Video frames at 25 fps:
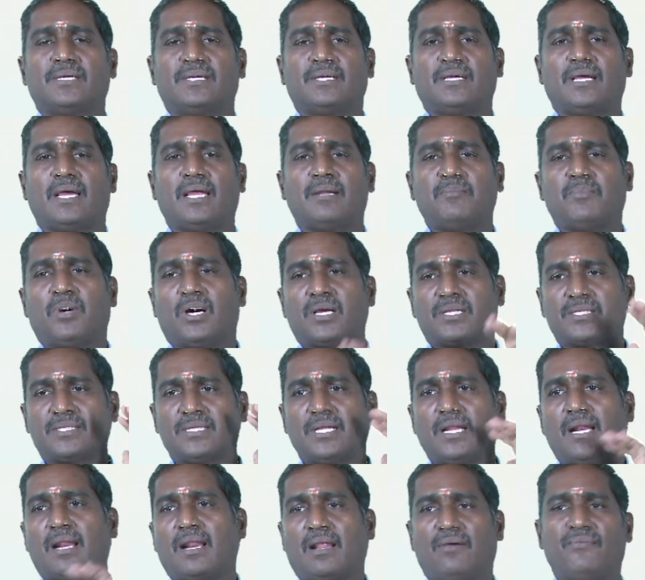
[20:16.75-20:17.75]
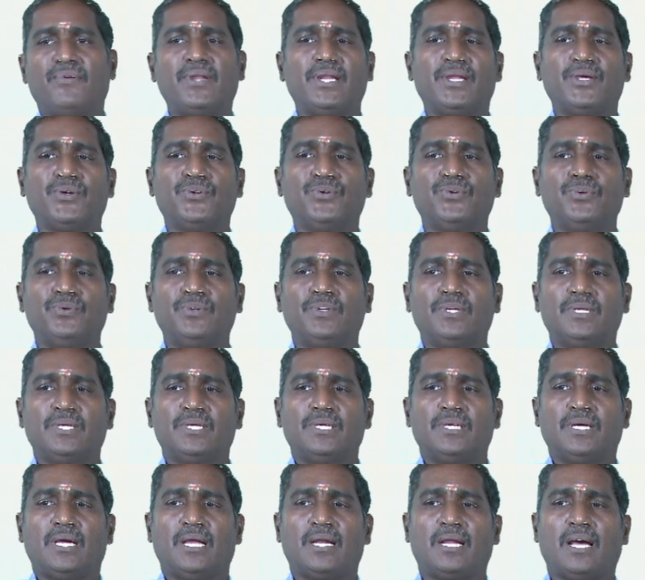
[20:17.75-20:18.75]
and marginal revenue
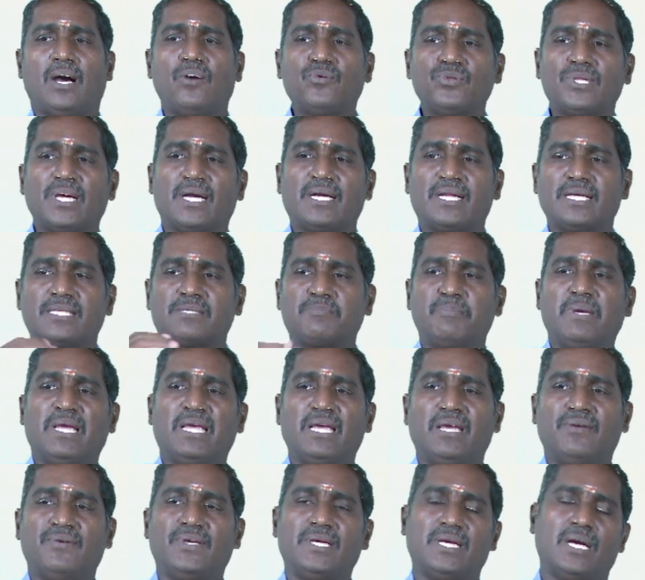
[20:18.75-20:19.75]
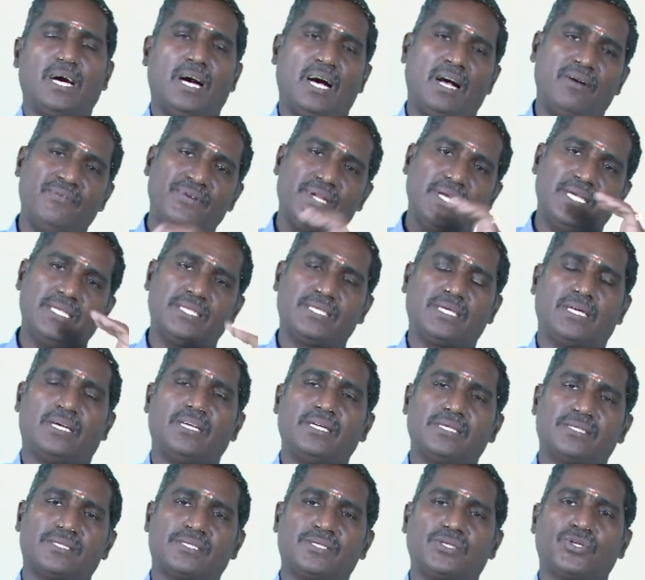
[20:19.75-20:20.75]
and how that is behaving, average
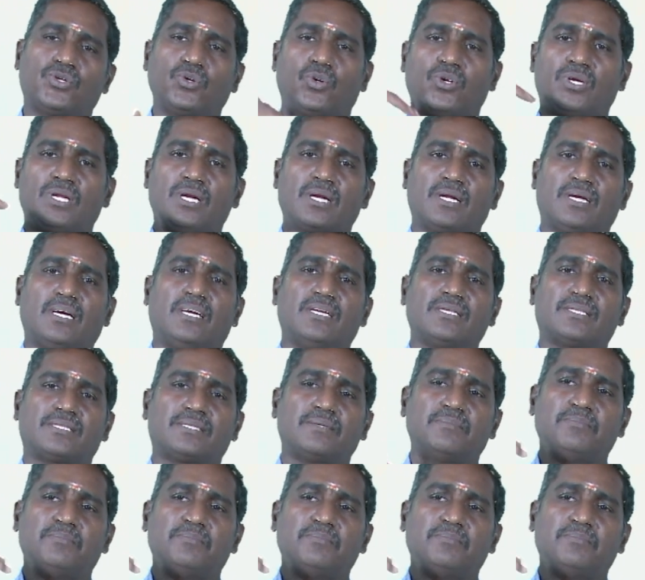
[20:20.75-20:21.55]
cost, total cost,